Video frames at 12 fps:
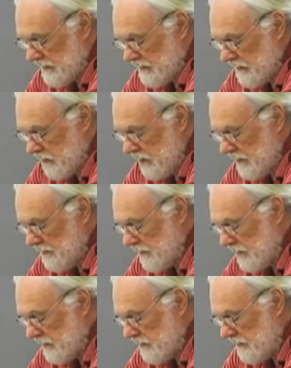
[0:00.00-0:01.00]
a, working
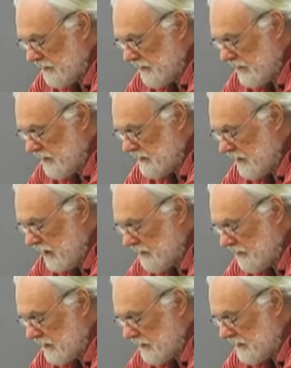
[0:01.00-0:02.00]
period where there's
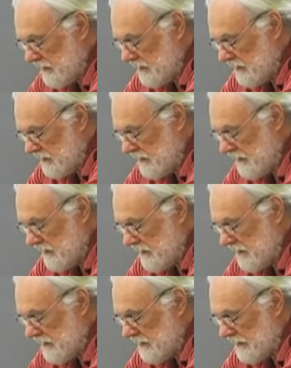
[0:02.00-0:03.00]
nine weeks
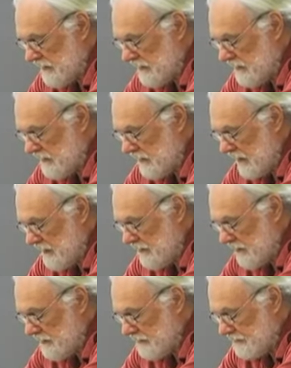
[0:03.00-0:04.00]
uh,
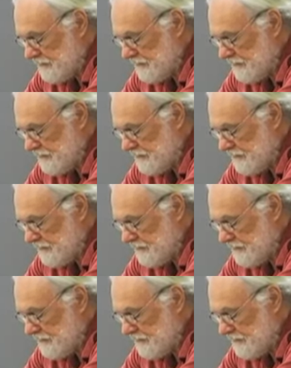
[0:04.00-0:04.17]
labor,